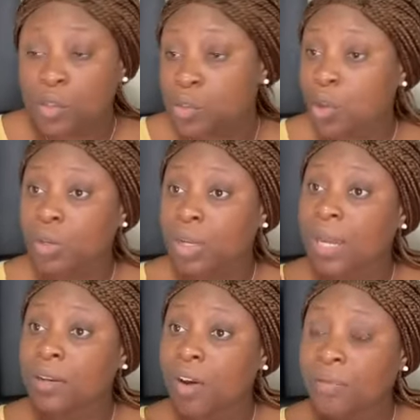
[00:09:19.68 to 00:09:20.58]
So you
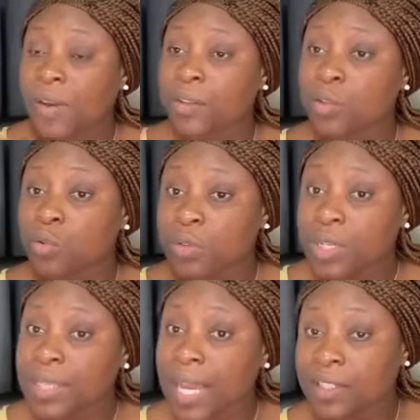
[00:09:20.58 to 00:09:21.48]
can offer to
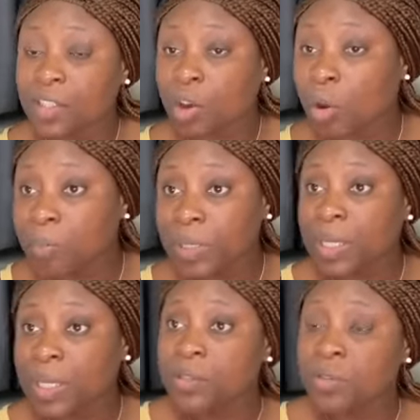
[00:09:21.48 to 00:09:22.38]
research
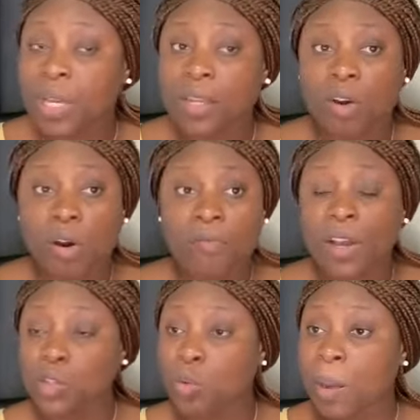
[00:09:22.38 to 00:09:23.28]
companies. You can
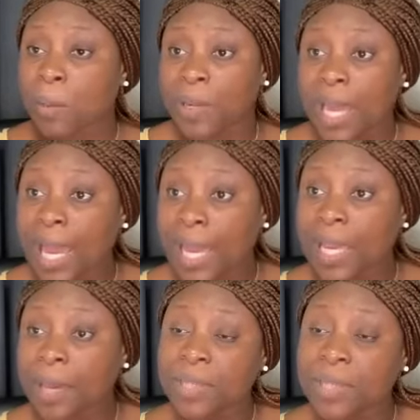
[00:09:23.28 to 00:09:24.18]
offer to
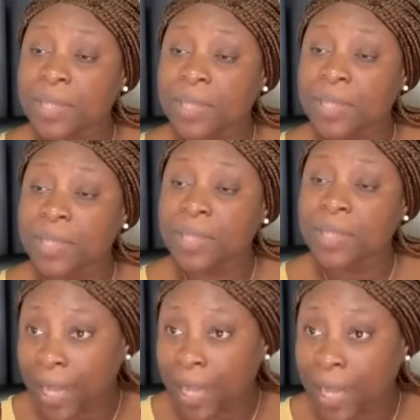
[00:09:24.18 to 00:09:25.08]
apply them to
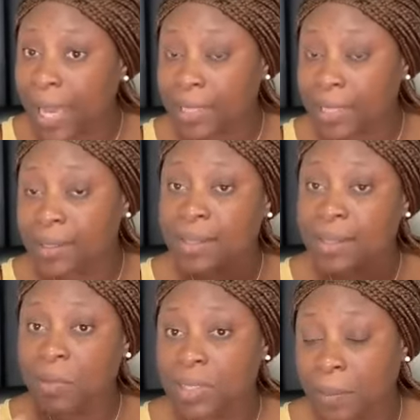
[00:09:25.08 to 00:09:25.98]
apply, assist them
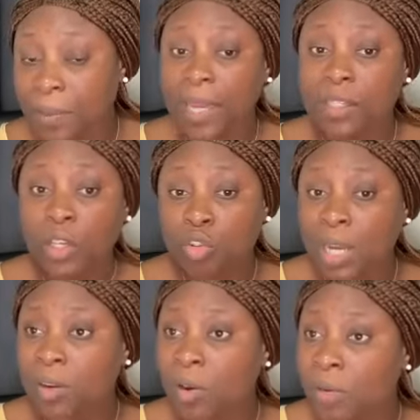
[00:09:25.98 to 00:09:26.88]
with applying. You
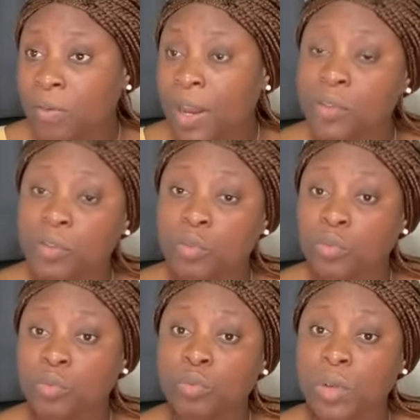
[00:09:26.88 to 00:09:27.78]
can offer
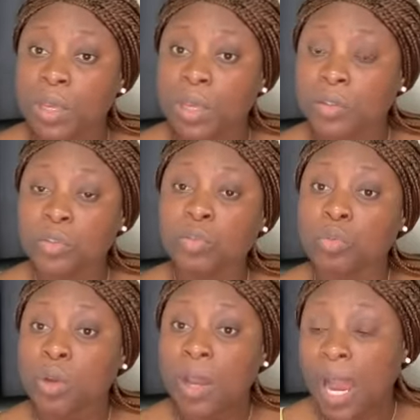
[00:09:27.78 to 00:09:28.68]
to, you
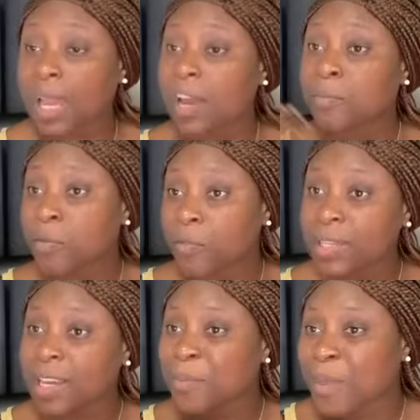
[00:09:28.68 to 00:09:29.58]
know, I have
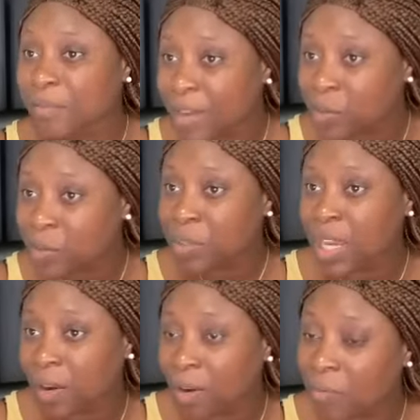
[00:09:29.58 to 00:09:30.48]
provided my resume
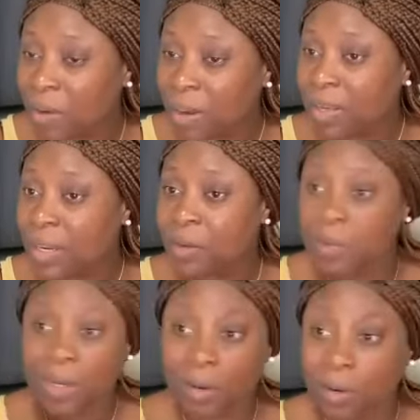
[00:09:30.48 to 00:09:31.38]
and cover letter to
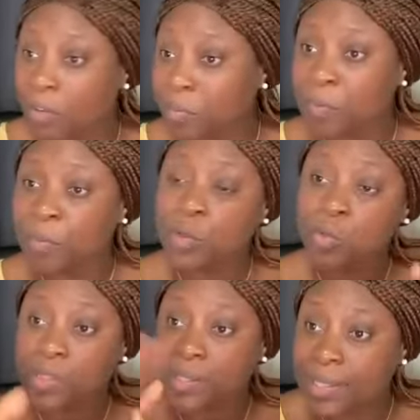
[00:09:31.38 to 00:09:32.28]
a lot of people
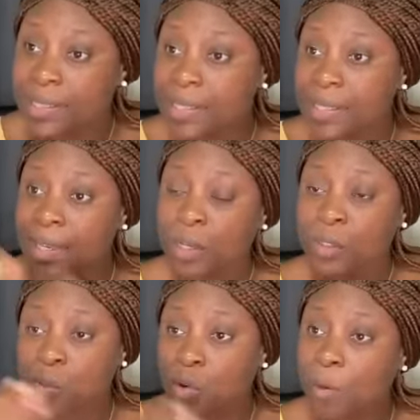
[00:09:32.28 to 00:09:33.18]
to see,
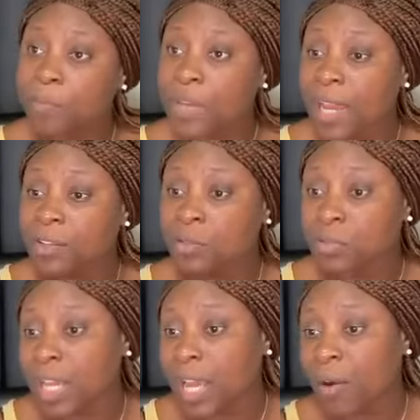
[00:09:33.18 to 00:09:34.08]
to compare it
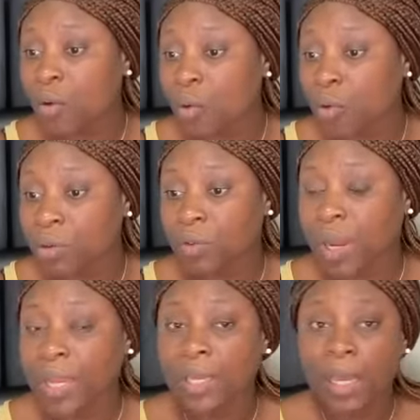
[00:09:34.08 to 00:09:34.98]
to their own,
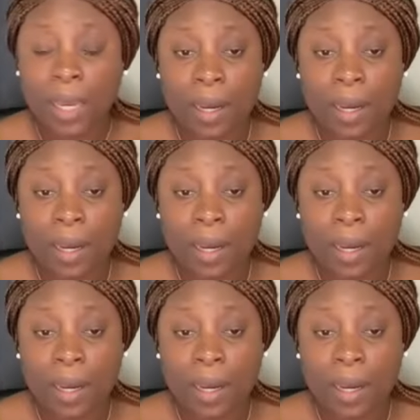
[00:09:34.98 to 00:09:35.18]
right?